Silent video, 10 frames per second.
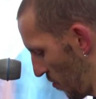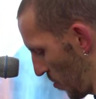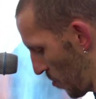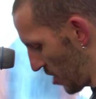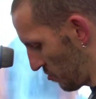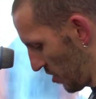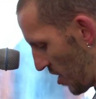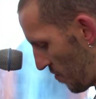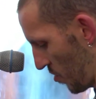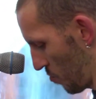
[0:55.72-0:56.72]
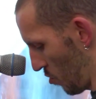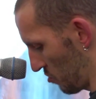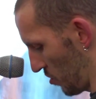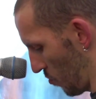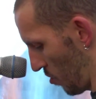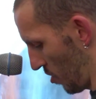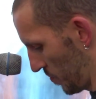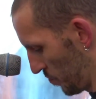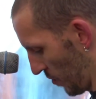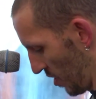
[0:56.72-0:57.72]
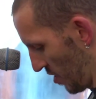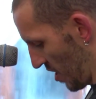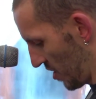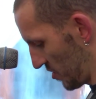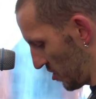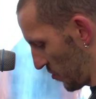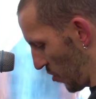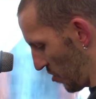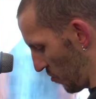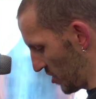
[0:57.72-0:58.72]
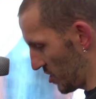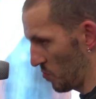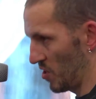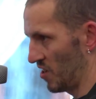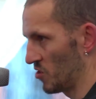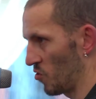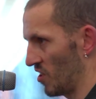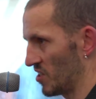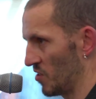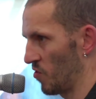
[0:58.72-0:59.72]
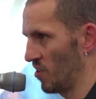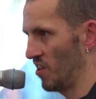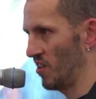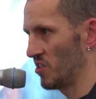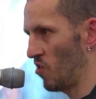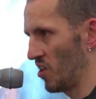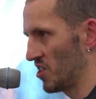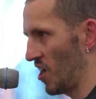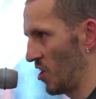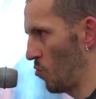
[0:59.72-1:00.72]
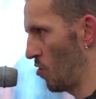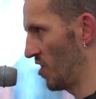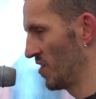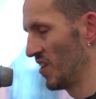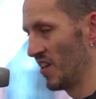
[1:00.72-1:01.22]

for the Patrick Kavanagh Poetry Award, and has just very recently been shortlisted for the Strong Shine Award.